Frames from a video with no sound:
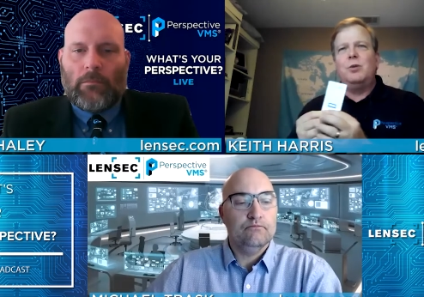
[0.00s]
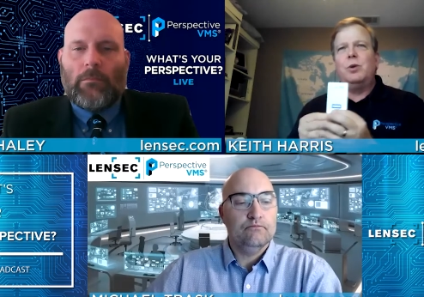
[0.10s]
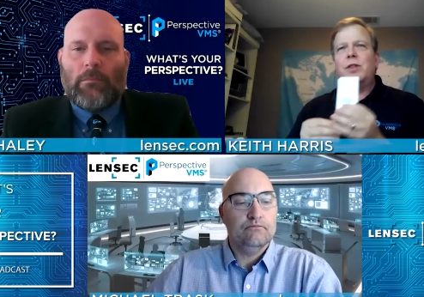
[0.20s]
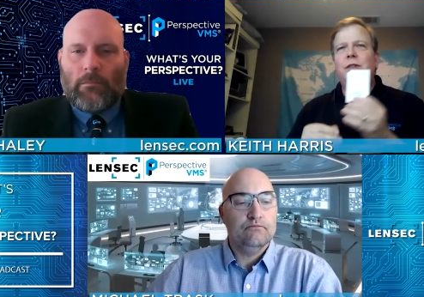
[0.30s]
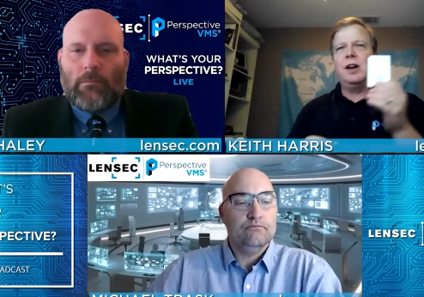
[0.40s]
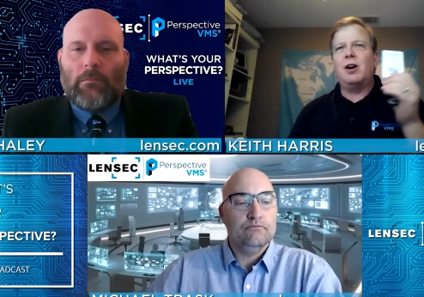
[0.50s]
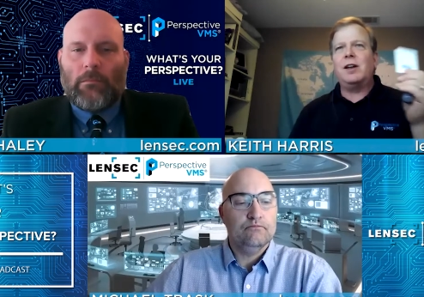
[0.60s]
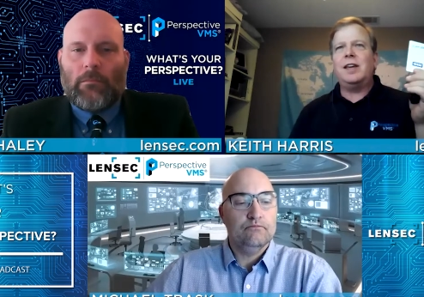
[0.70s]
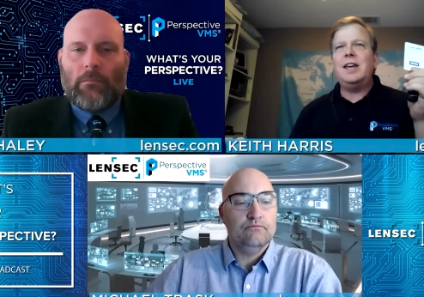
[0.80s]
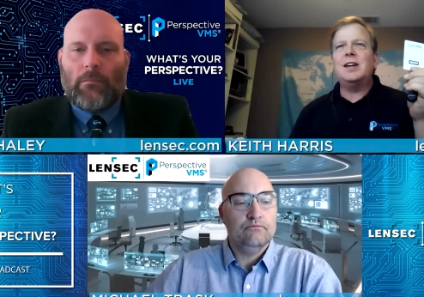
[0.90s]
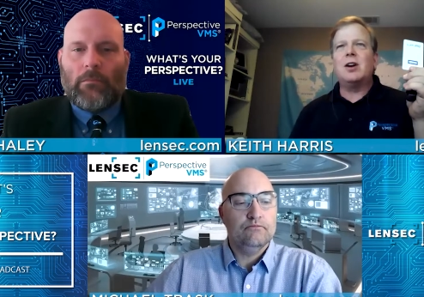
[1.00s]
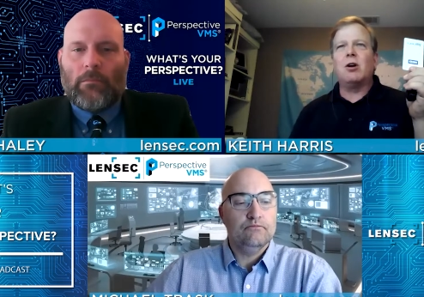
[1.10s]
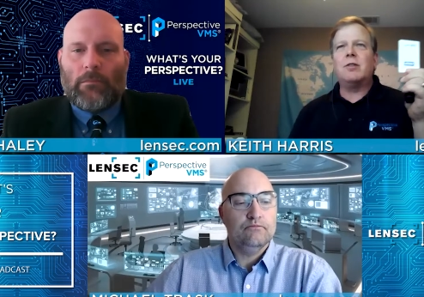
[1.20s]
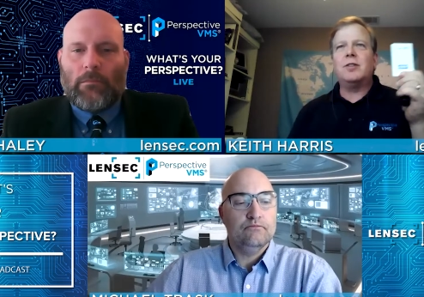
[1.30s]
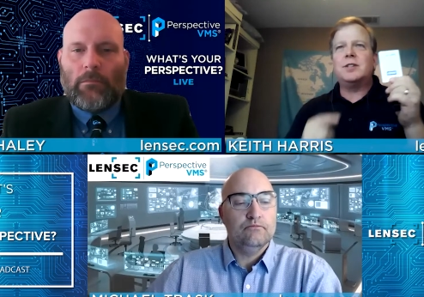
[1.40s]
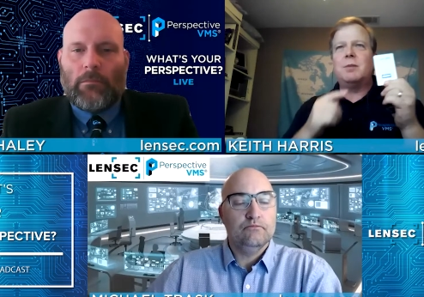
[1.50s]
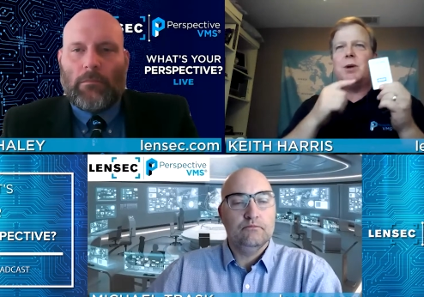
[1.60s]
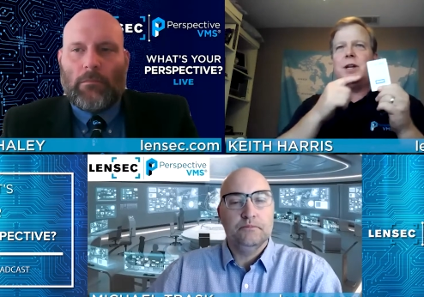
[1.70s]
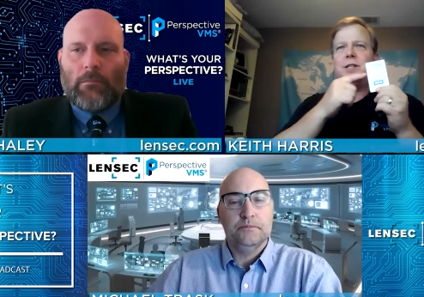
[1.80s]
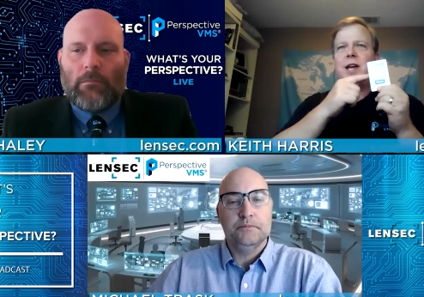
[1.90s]
Speaker 1: with the key card that
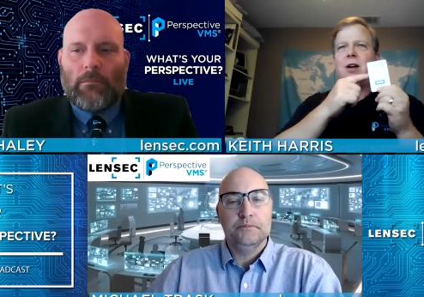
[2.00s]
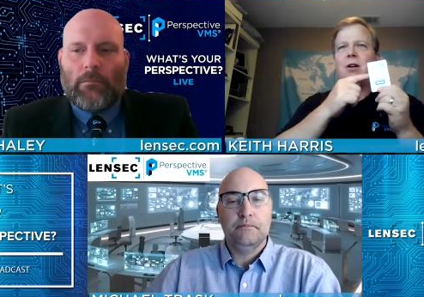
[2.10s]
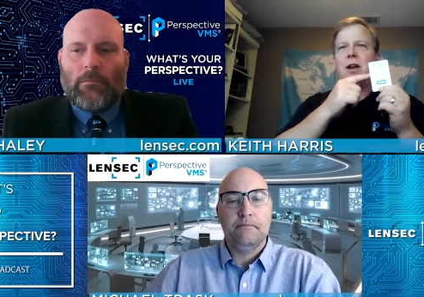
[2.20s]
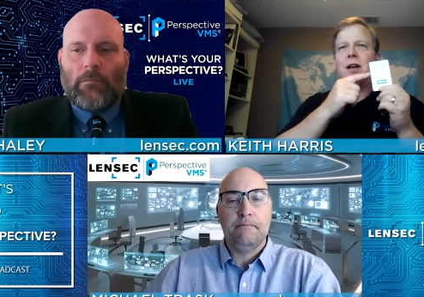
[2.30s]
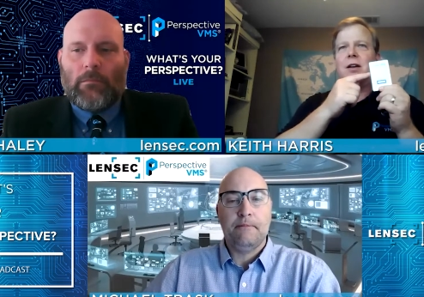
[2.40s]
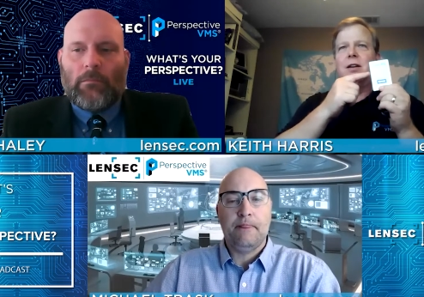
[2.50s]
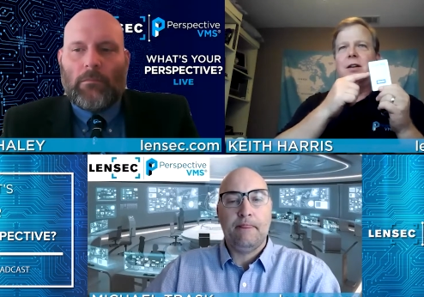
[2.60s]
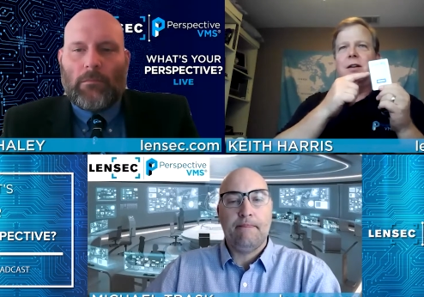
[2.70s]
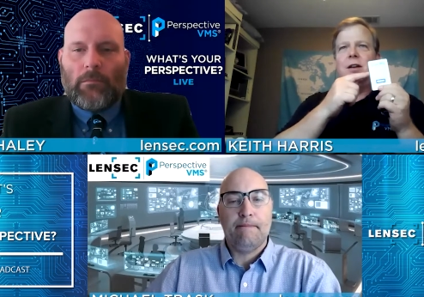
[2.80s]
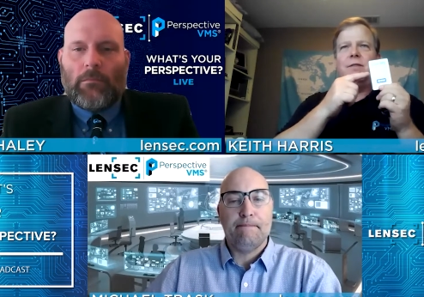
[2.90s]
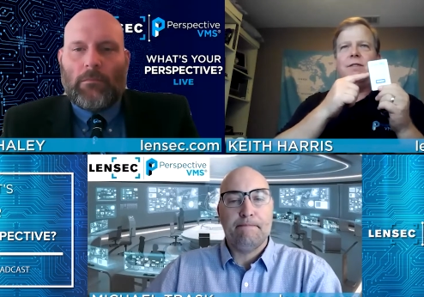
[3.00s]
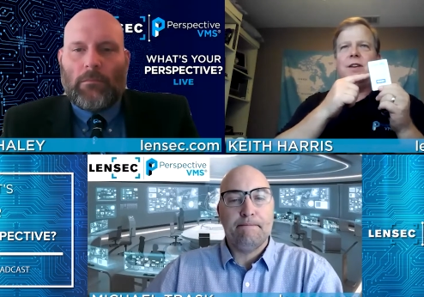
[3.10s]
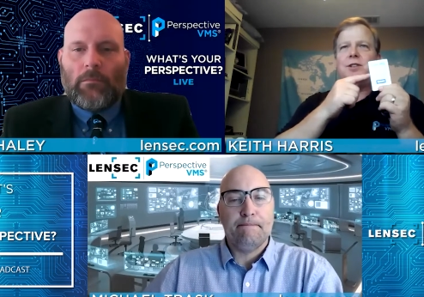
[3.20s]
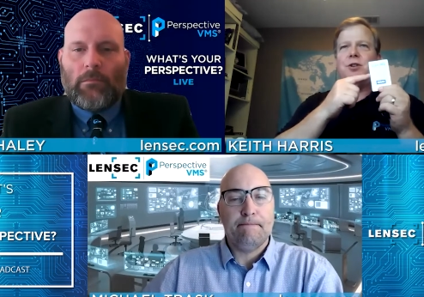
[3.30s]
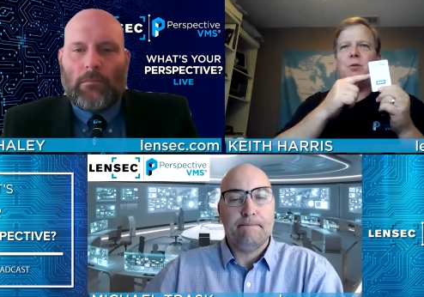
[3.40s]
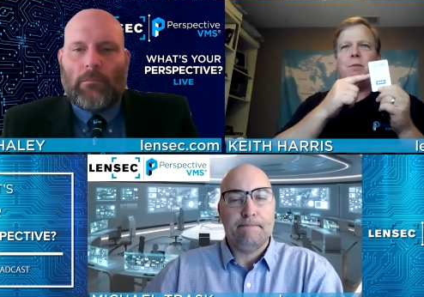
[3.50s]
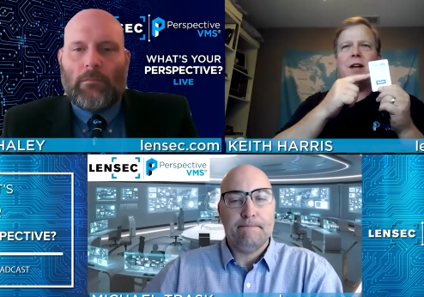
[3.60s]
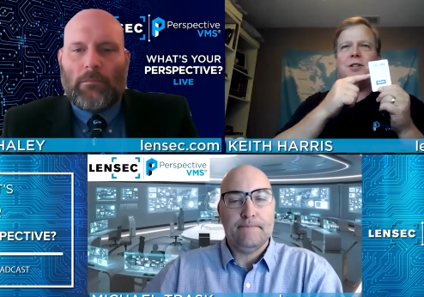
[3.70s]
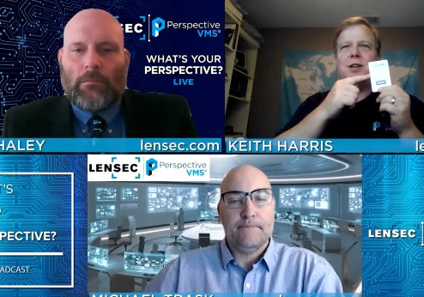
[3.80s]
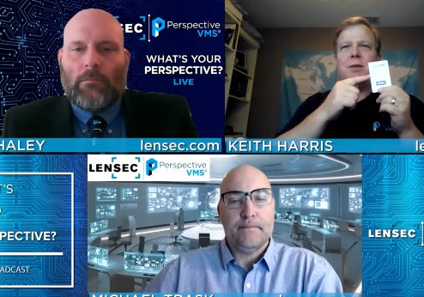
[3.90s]
somebody's carrying. If these don't
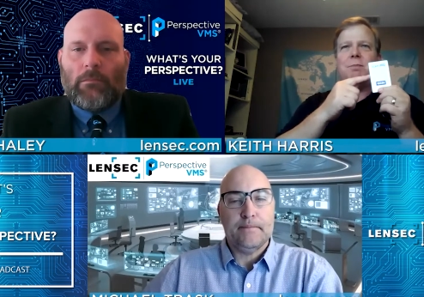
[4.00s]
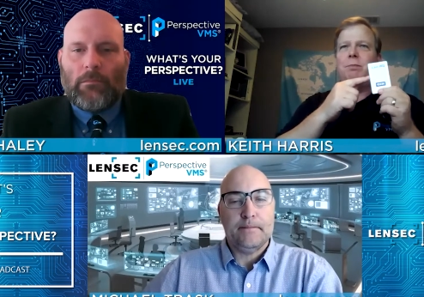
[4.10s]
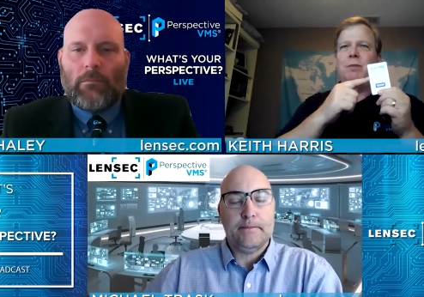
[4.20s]
match up,